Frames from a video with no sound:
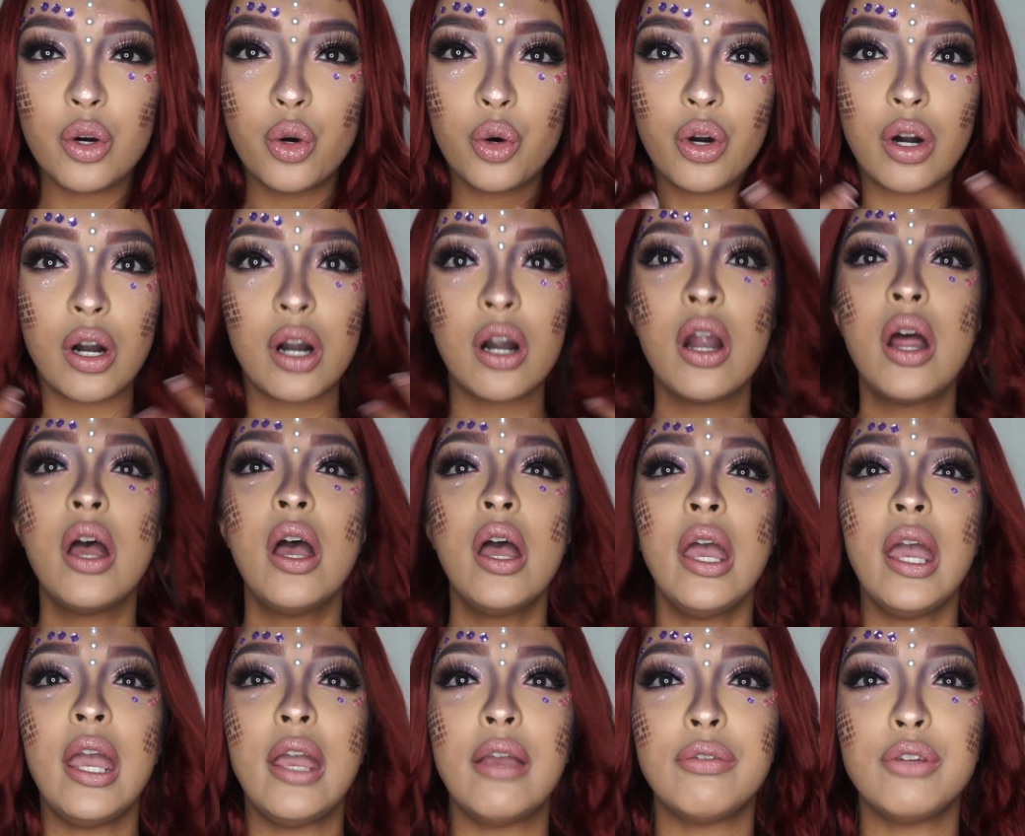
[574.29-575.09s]
or
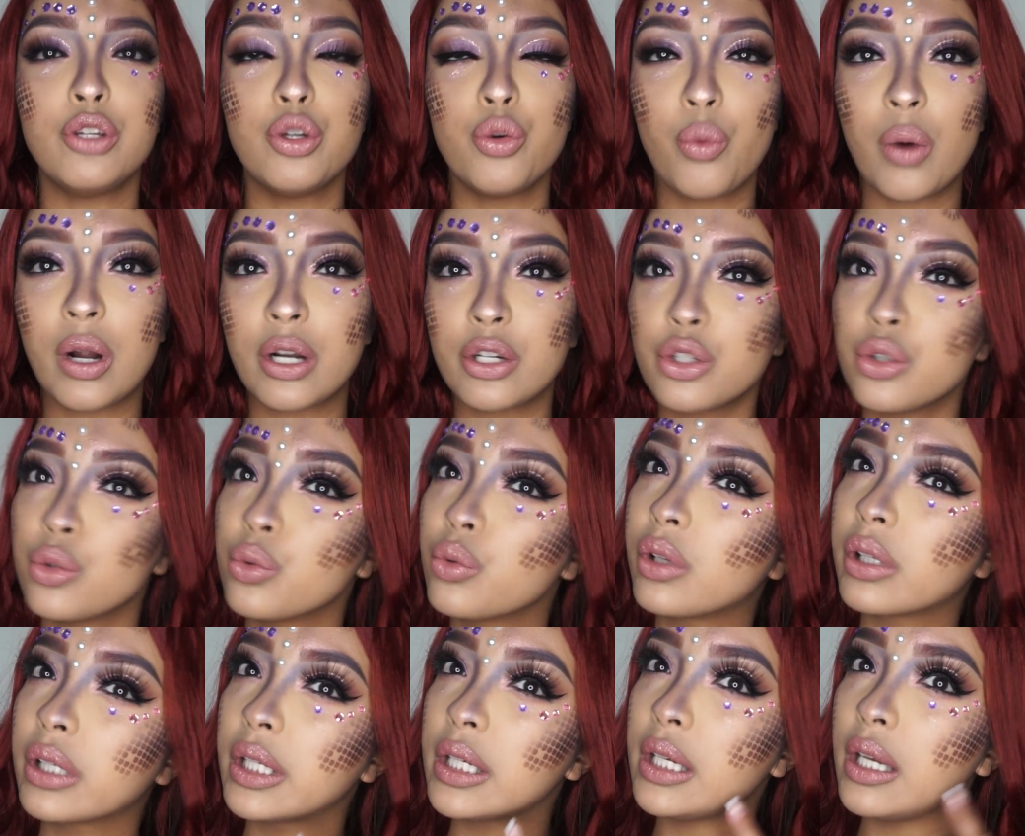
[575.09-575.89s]
if you want to
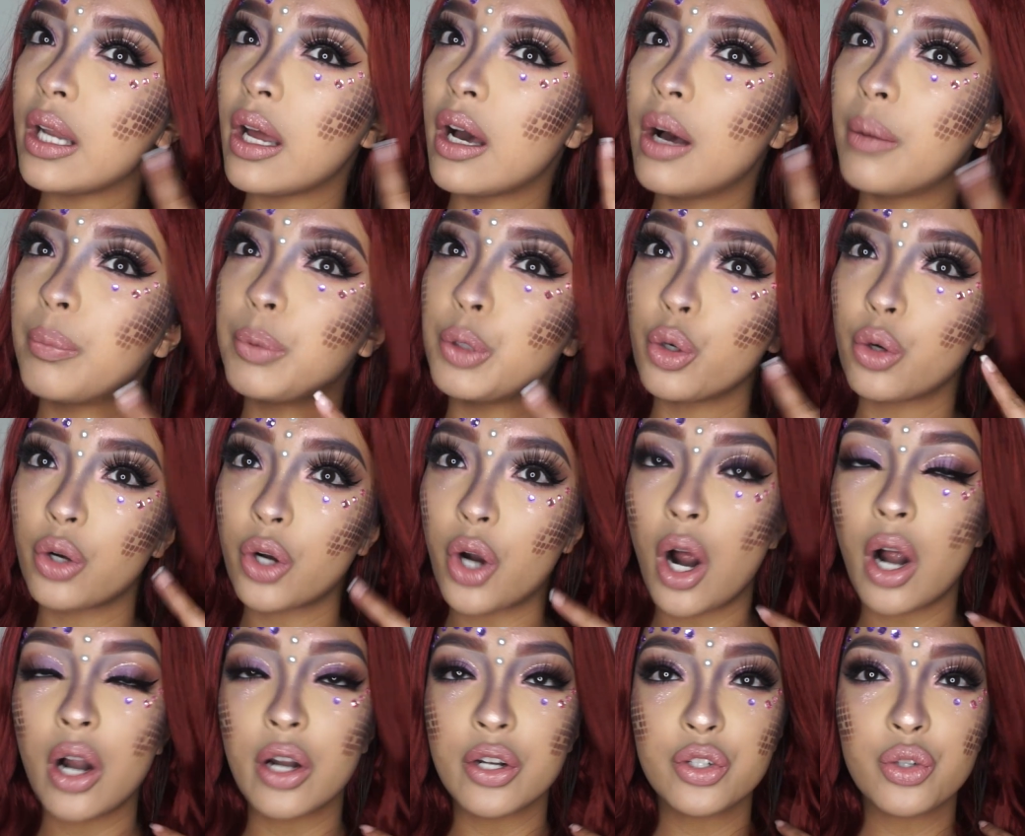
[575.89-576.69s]
clean up your
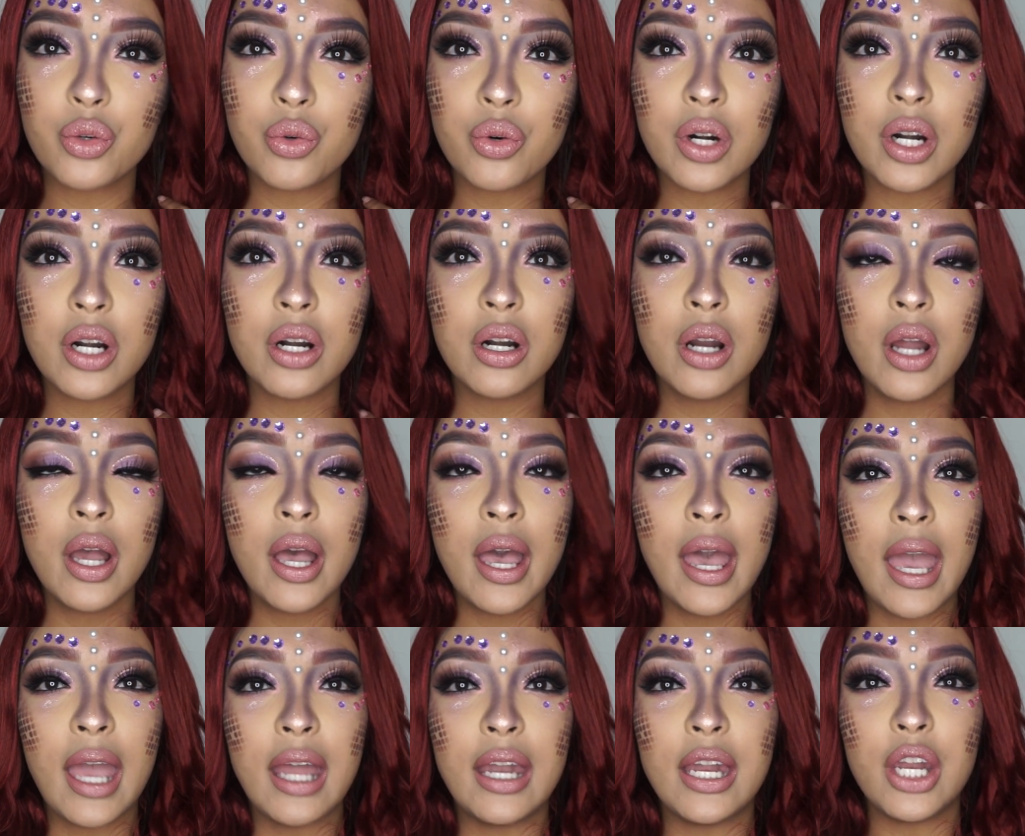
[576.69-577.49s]
contour.
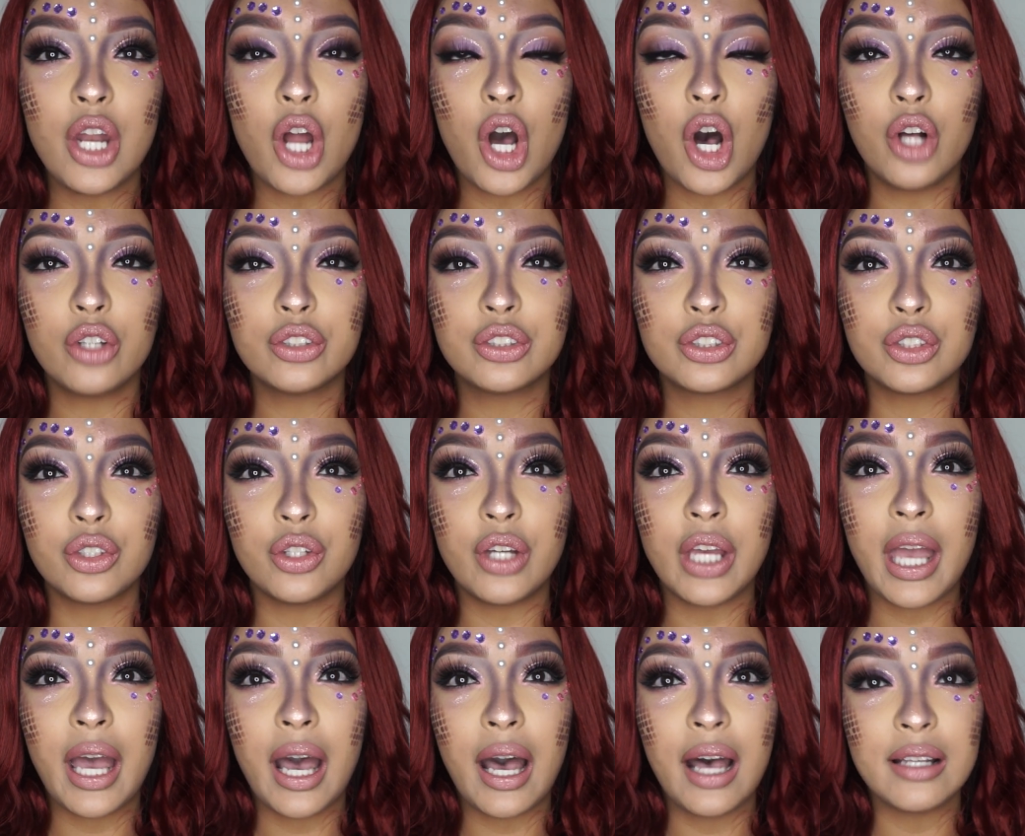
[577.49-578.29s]
And then also
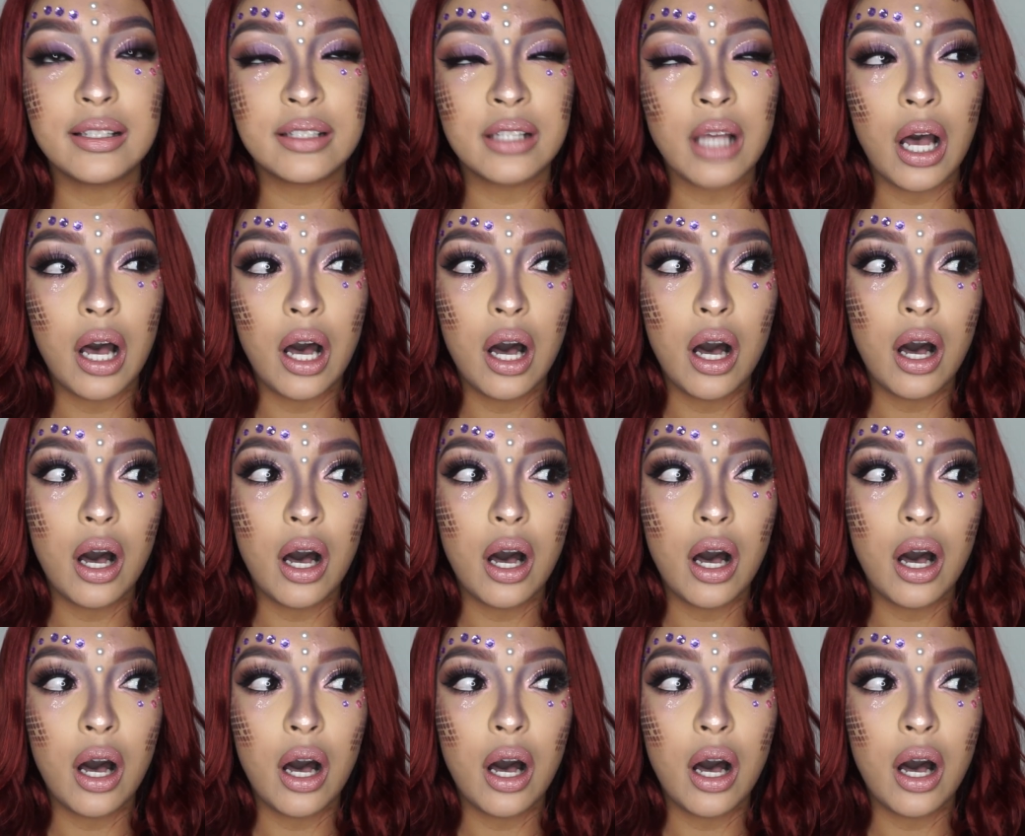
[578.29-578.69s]
it has